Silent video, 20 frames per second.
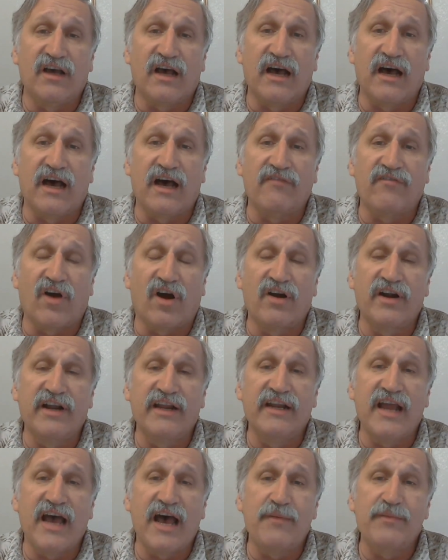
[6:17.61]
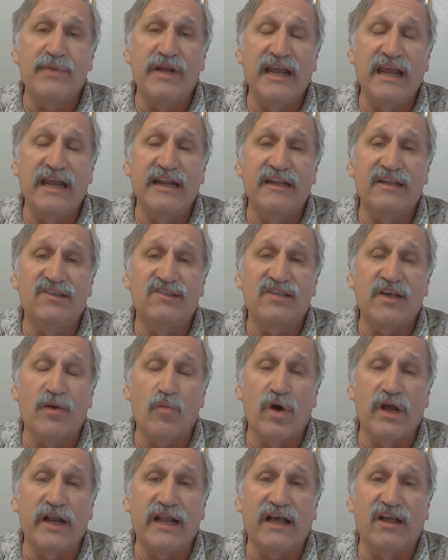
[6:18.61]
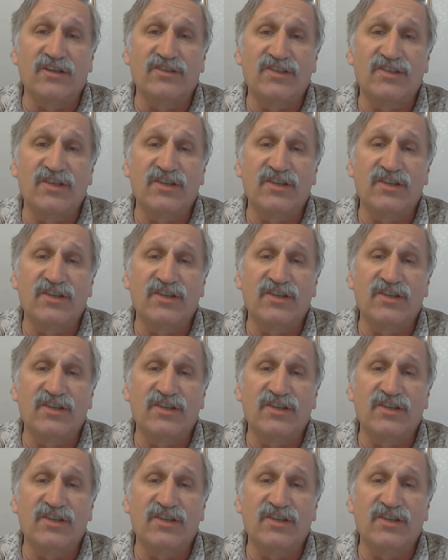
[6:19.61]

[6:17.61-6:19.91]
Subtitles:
I've already nominated someone else